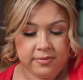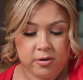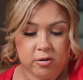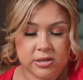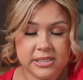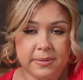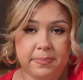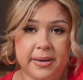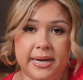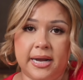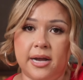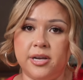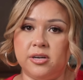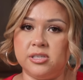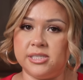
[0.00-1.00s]
of course, depending
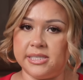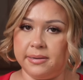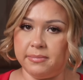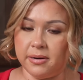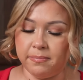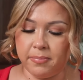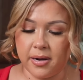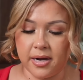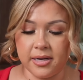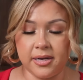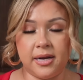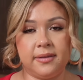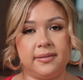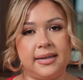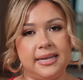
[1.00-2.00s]
on your steamer pot,
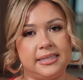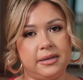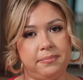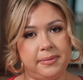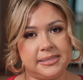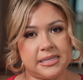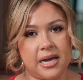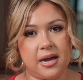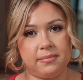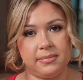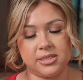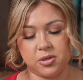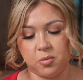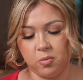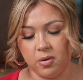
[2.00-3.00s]
then it depends on how
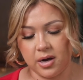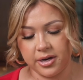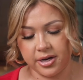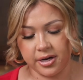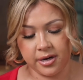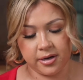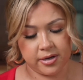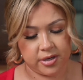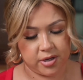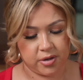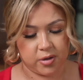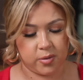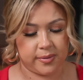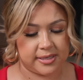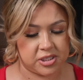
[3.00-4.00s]
much water you're
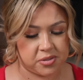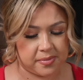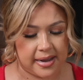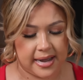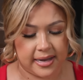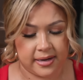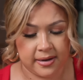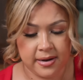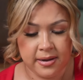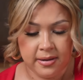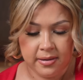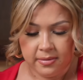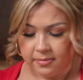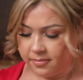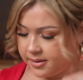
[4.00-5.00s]
going to add.
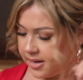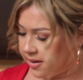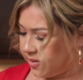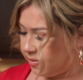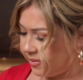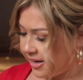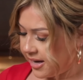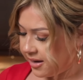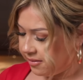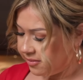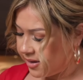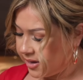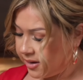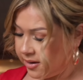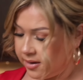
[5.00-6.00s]
But now that we have
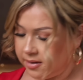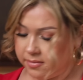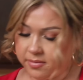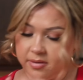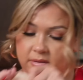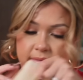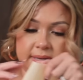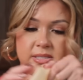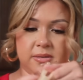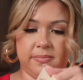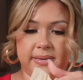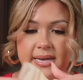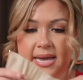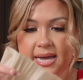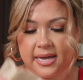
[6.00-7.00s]
that, I'm going to
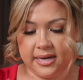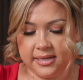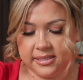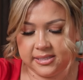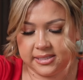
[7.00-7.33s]
be adding